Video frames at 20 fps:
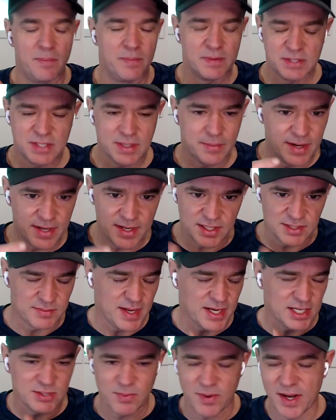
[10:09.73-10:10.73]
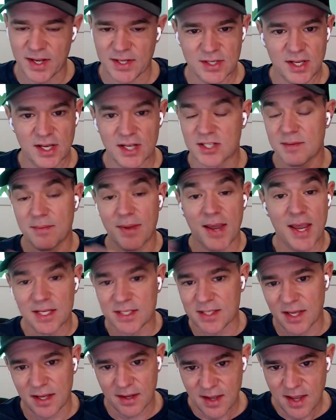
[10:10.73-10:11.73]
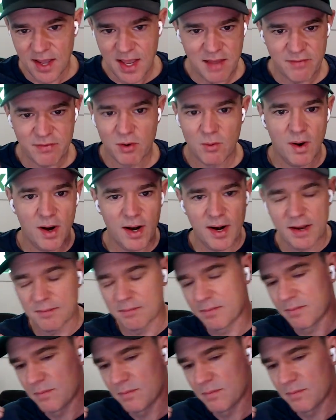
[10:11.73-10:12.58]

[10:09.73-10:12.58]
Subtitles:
somebody does X, Y, and Z. It's amazing. If you want it,